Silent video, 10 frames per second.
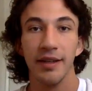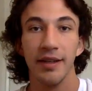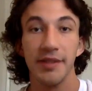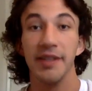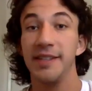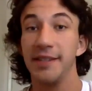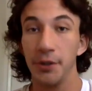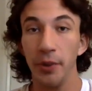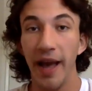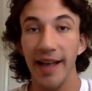So this is
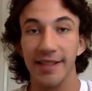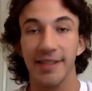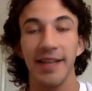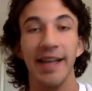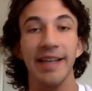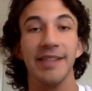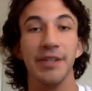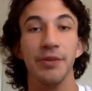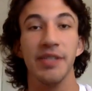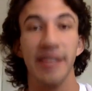You Asked,
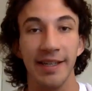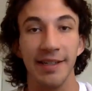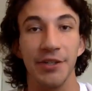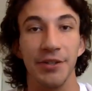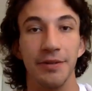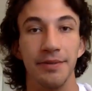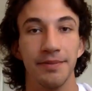ASU Sync Edition.